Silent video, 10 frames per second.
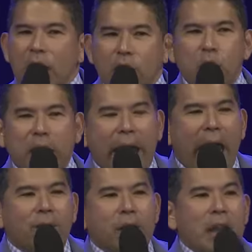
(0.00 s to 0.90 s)
You can
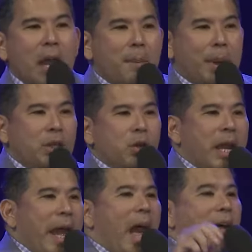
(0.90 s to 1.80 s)
have it, but you got
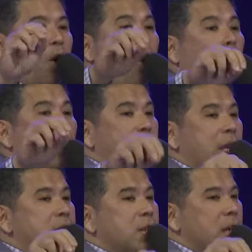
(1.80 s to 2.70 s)
to have all of
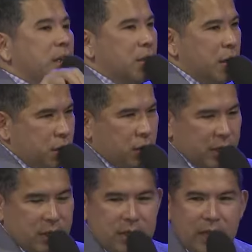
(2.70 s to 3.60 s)
these
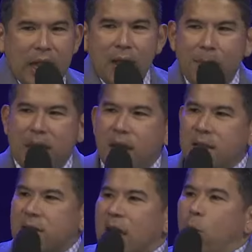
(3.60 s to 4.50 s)
conditions.
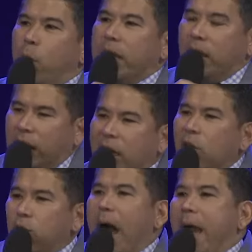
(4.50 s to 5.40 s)
Because when he
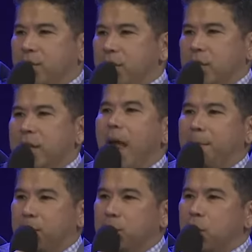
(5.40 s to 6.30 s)
rises to that
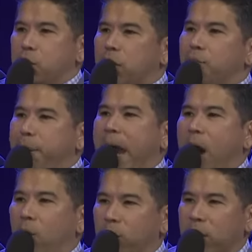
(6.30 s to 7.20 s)
position of
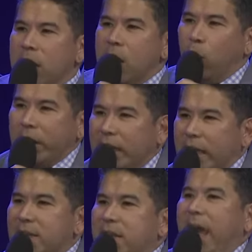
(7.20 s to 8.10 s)
power, when he
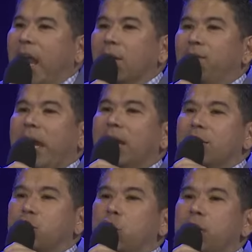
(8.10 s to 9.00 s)
is
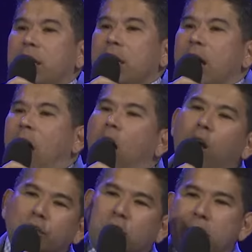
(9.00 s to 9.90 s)
elevated to the
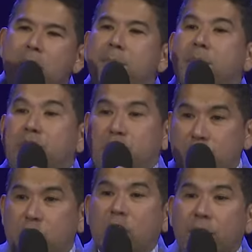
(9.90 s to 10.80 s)
ultimate
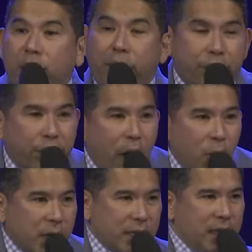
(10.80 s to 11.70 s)
position of
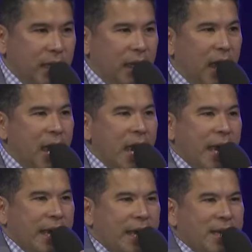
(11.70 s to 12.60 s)
authority,
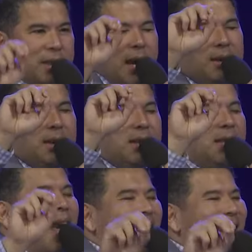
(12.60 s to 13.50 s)
he's got to
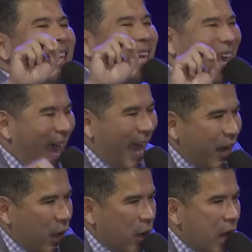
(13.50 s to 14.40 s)
take
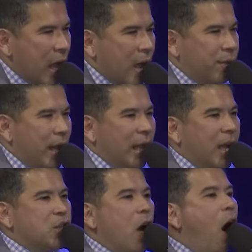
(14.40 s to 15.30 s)
care that
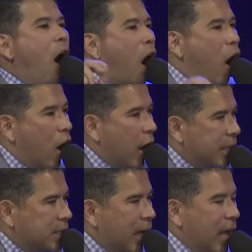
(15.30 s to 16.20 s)
his
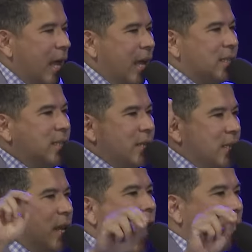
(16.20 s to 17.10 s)
heart is, does
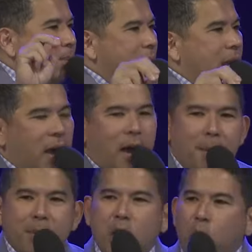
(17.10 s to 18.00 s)
not
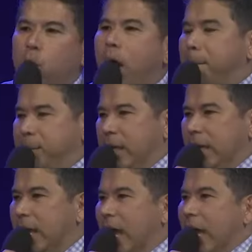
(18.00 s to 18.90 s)
become
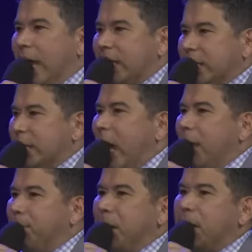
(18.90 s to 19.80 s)
corrupted, is
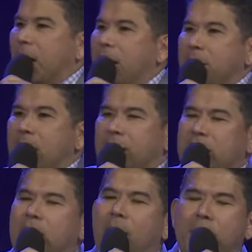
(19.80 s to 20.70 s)
not become, does
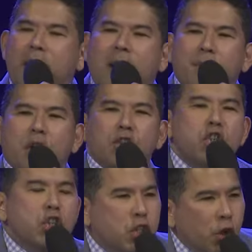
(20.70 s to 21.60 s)
not become
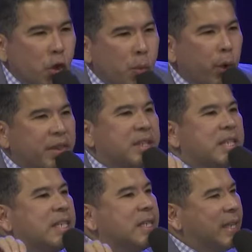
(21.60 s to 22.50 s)
consumed with
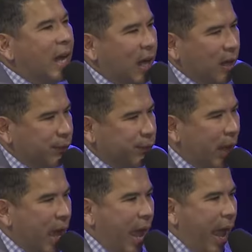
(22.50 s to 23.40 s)
stuff
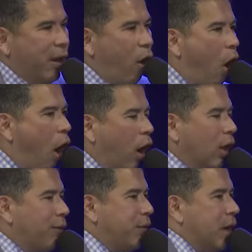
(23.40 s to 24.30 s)
and all
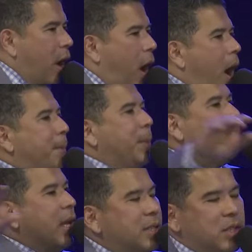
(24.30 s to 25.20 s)
of the
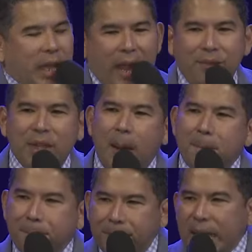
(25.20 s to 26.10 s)
opulence and the
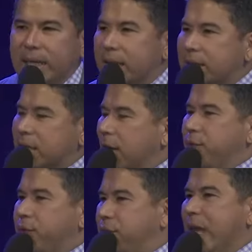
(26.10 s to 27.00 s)
abundance of
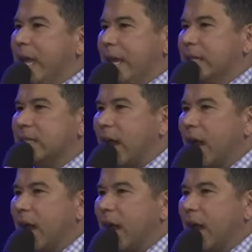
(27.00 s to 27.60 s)
things.